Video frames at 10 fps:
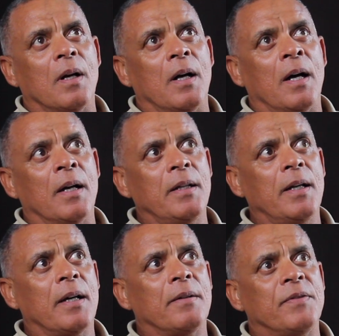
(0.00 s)
I
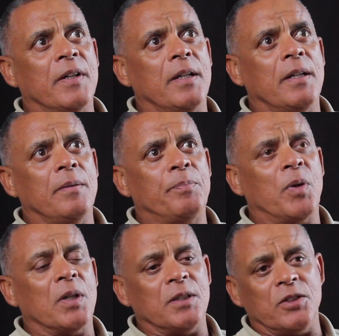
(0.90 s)
have a
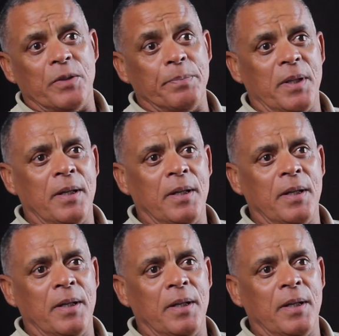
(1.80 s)
partnership,